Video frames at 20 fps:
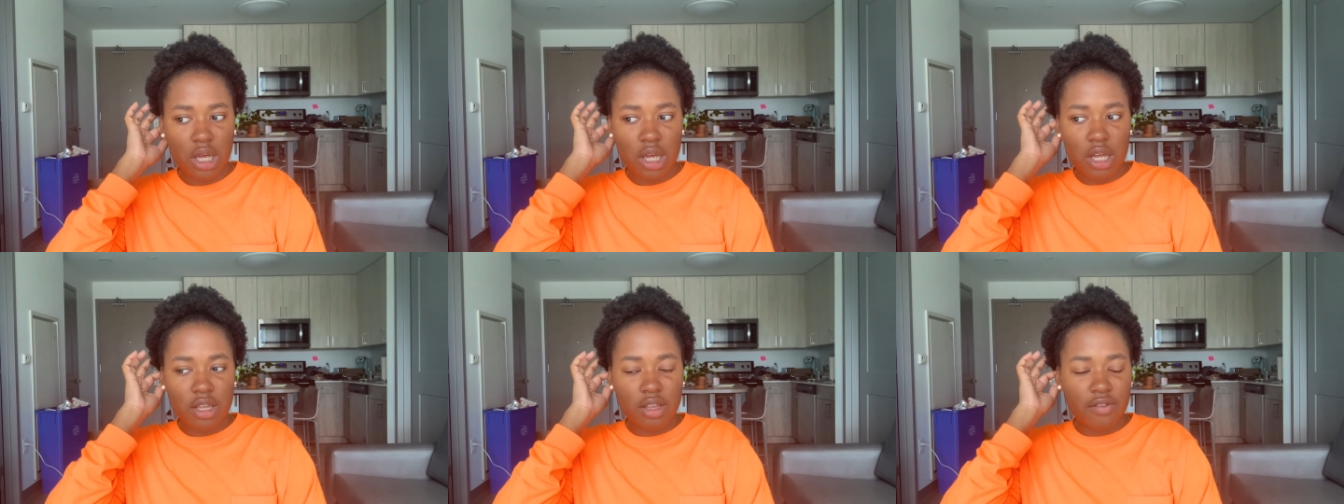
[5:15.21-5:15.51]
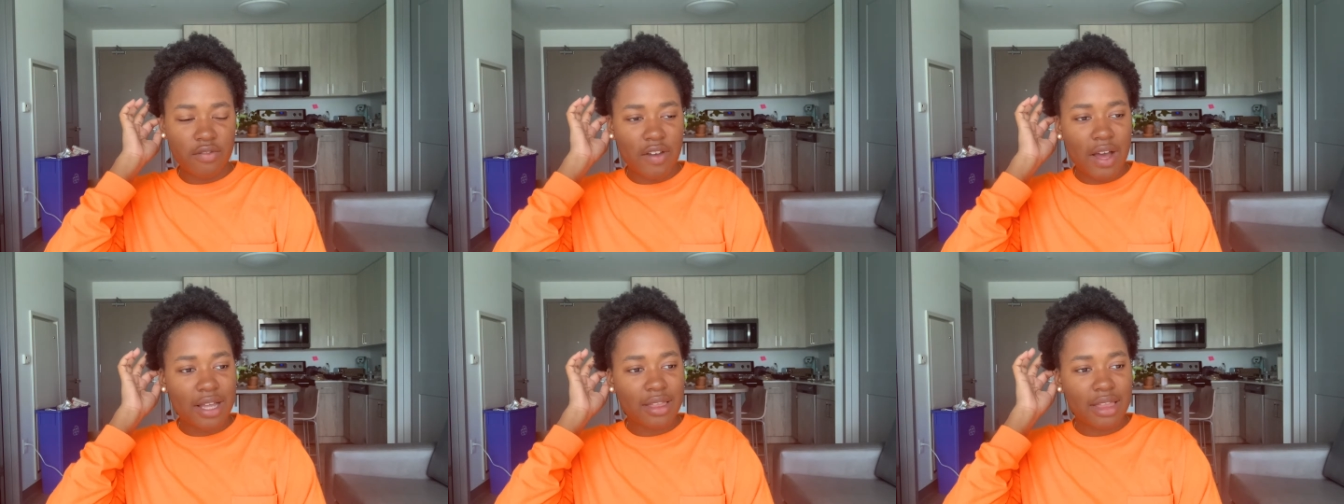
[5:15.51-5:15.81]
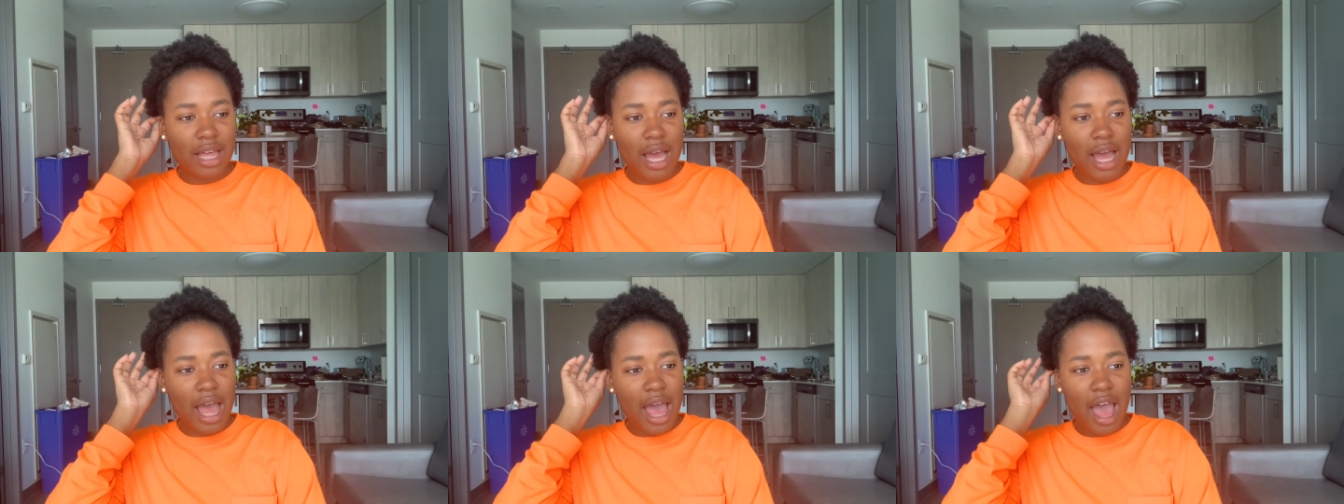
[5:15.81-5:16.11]
the fact
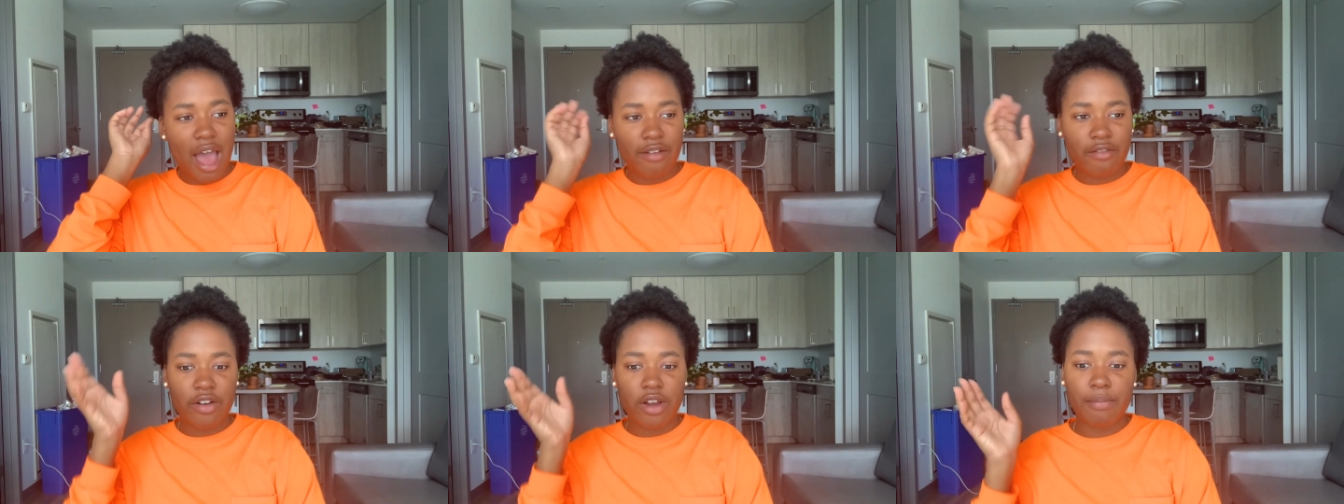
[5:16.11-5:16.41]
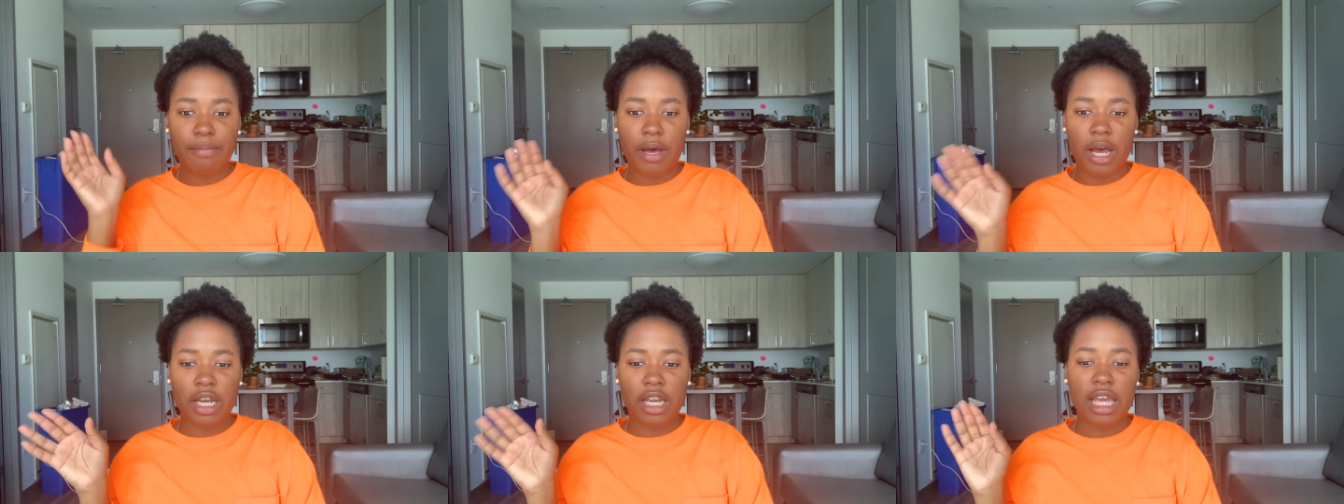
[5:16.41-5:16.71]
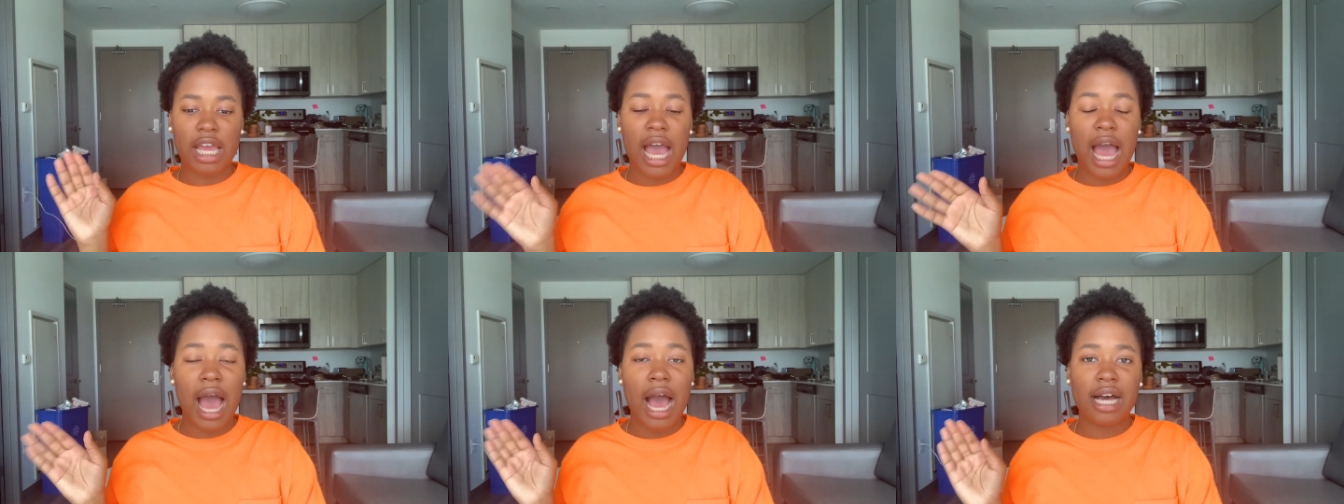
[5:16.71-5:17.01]
that everybody
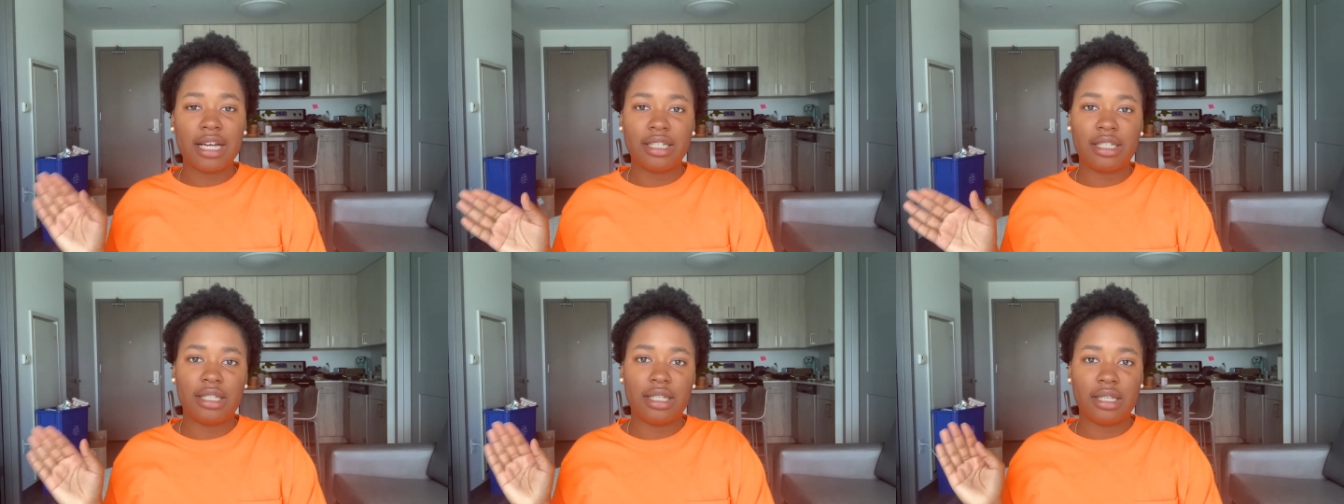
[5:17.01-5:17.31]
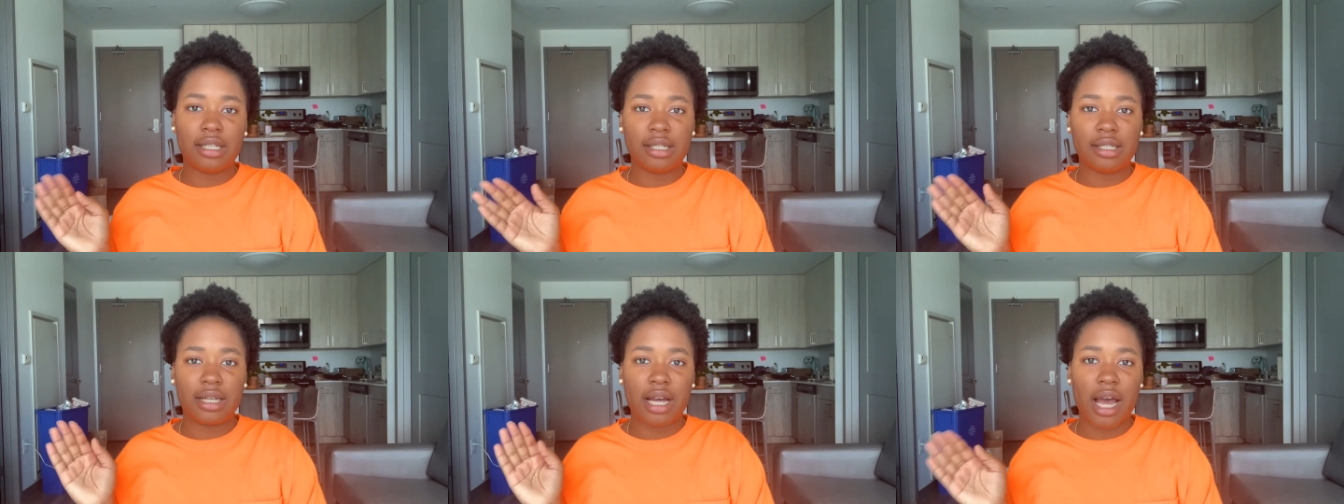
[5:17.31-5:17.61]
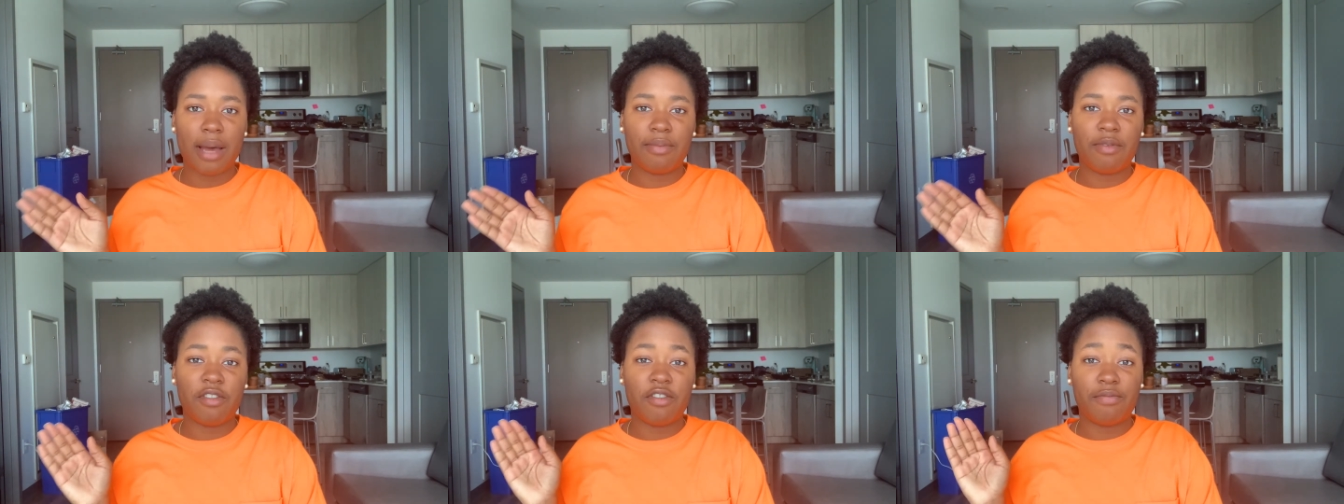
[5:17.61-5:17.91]
has this
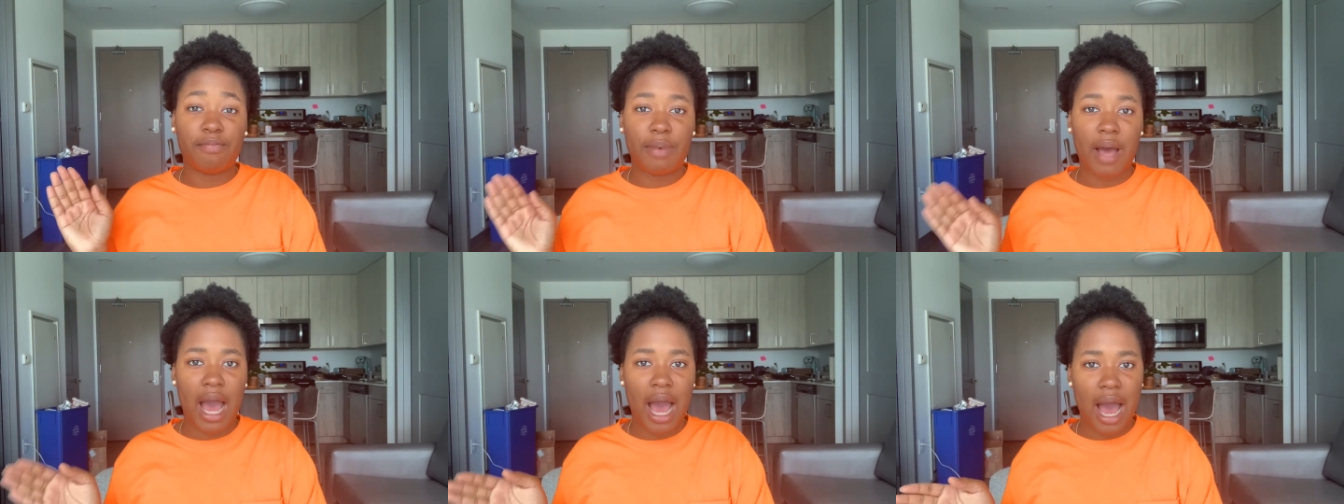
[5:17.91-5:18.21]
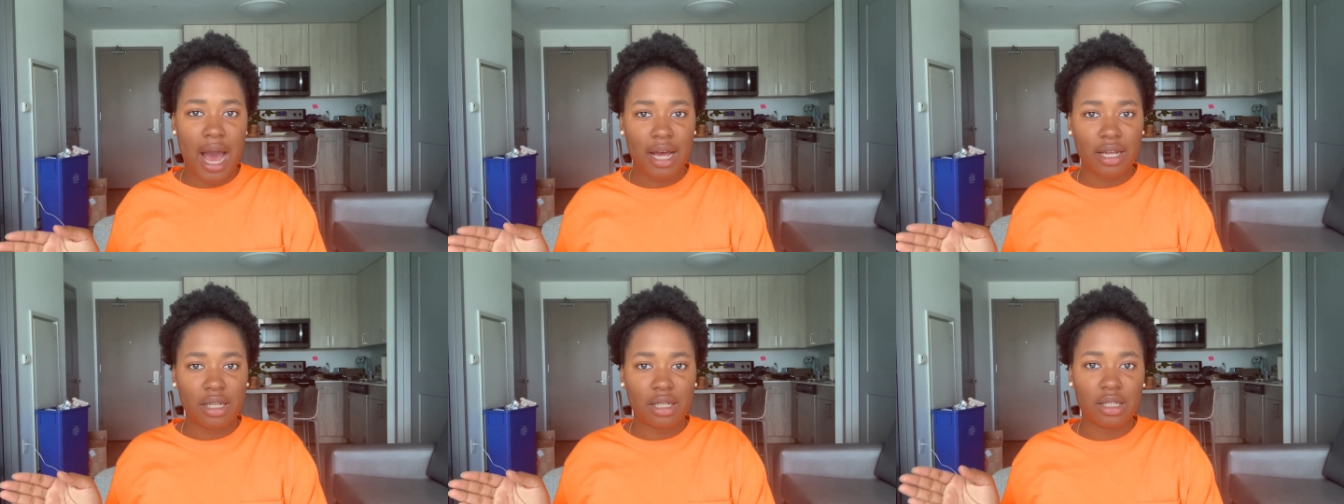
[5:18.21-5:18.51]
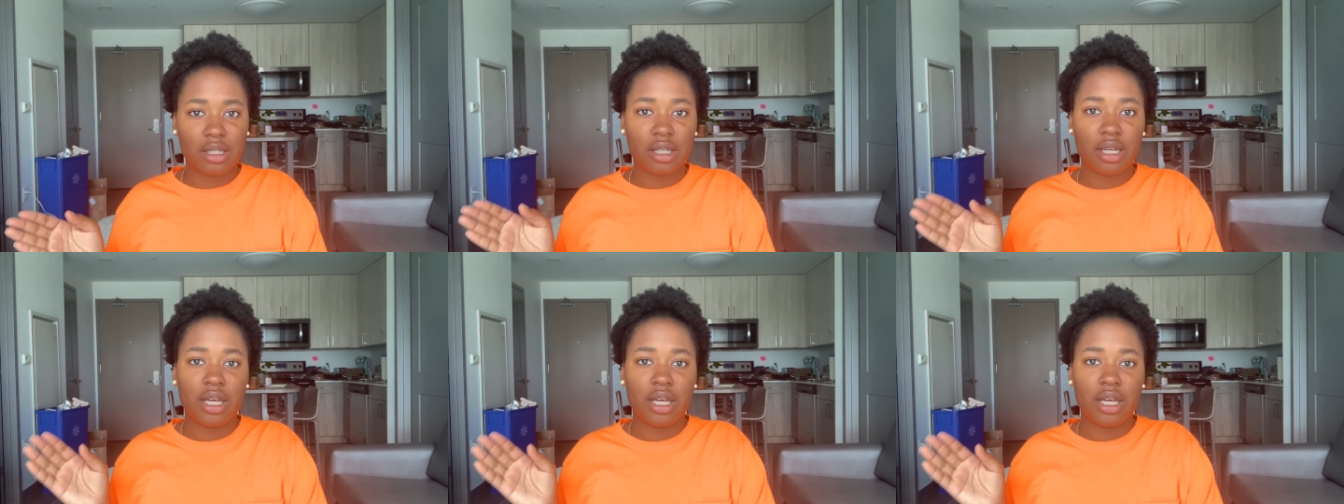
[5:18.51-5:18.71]
type of past